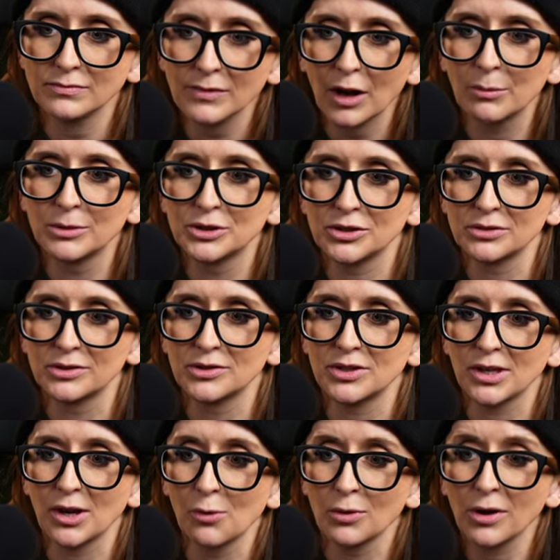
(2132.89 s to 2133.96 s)
how much there's to
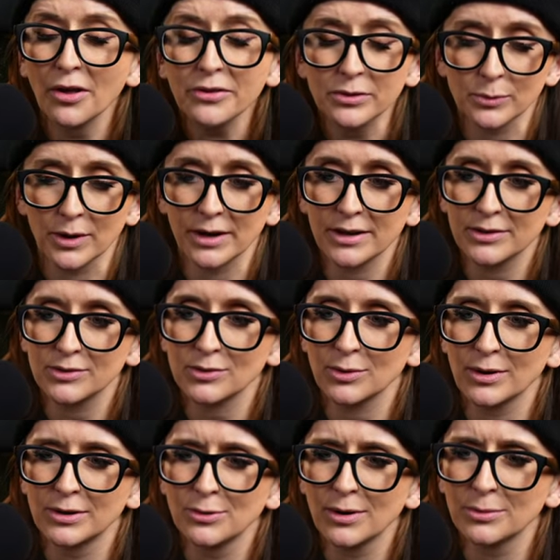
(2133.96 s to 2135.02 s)
go color wise. So I
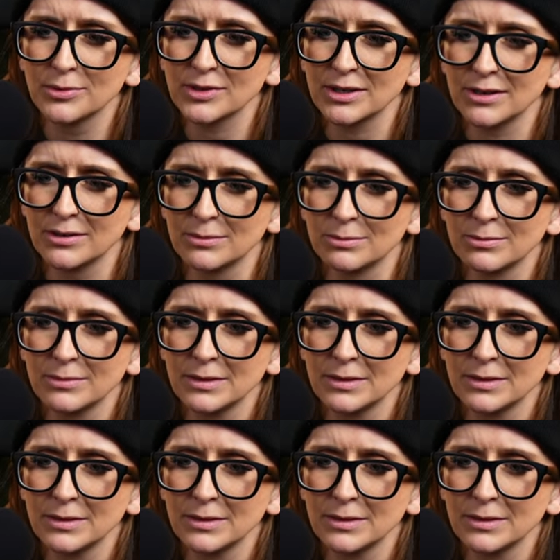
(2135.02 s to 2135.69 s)
knew I was going